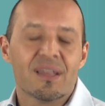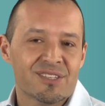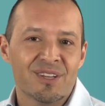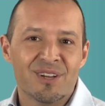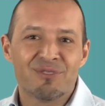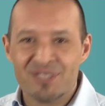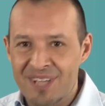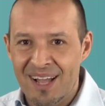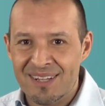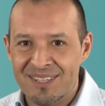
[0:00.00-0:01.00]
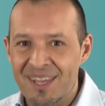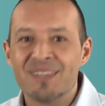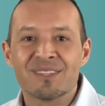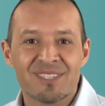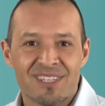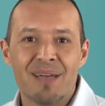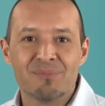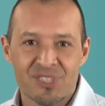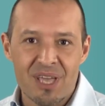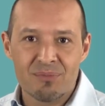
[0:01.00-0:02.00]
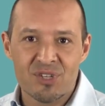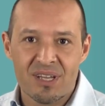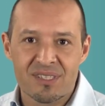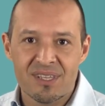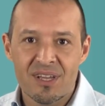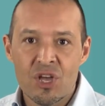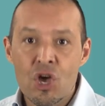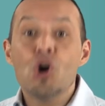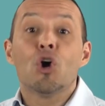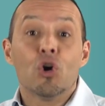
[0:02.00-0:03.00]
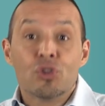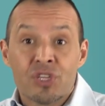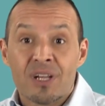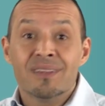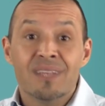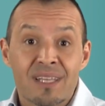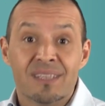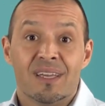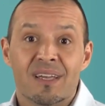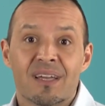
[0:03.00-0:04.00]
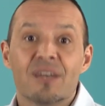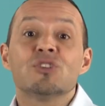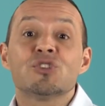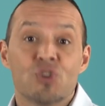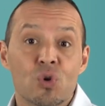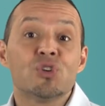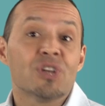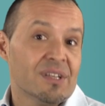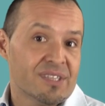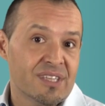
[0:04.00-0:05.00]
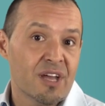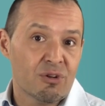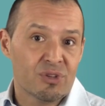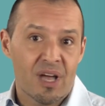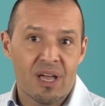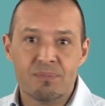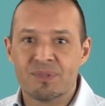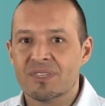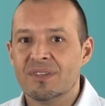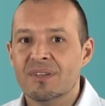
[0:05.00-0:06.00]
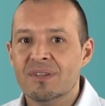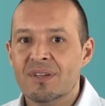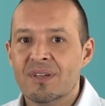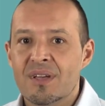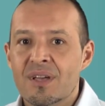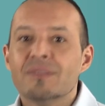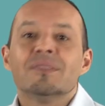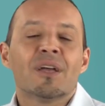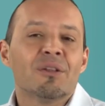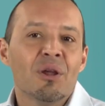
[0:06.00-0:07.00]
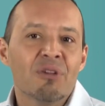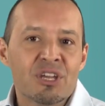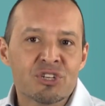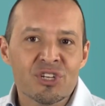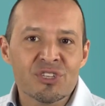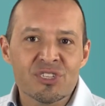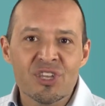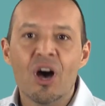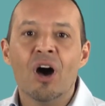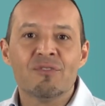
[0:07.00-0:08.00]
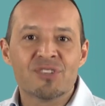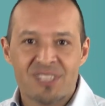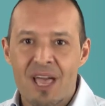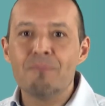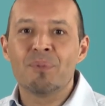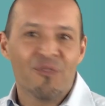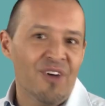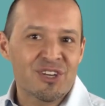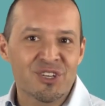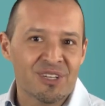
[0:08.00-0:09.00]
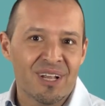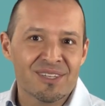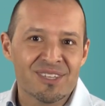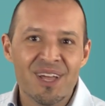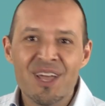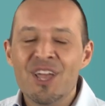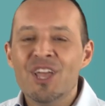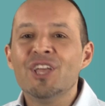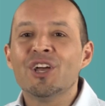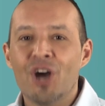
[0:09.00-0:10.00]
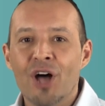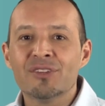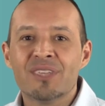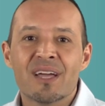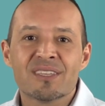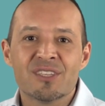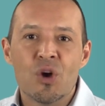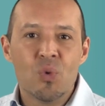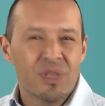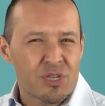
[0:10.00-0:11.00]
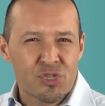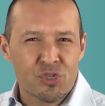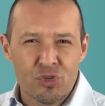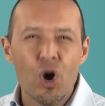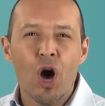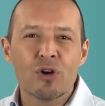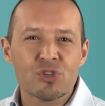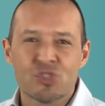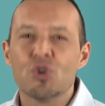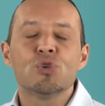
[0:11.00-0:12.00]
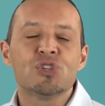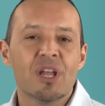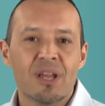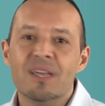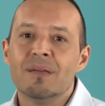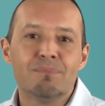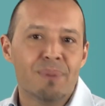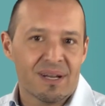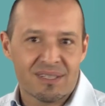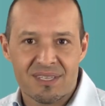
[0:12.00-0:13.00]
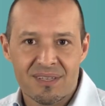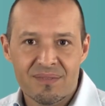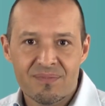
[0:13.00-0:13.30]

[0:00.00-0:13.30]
excellent results in STEM subjects, contradicting social stereotypes. Declarations of STEM professionals in context with a strong social impact.